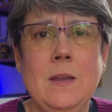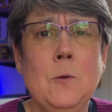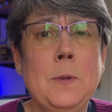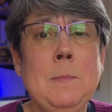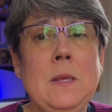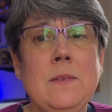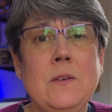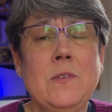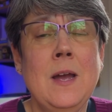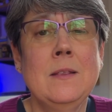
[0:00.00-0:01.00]
Now, Plymouth
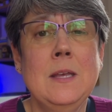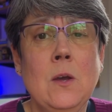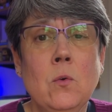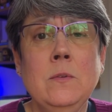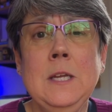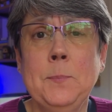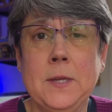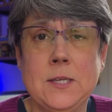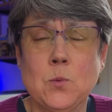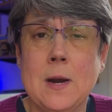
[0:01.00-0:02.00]
is not the only
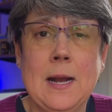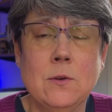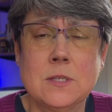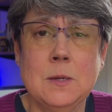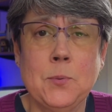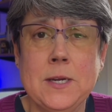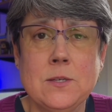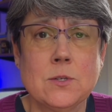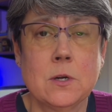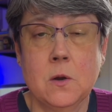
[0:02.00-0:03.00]
place where housing
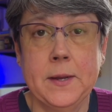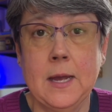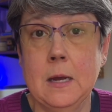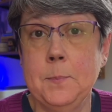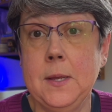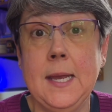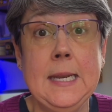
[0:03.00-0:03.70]
prices are going up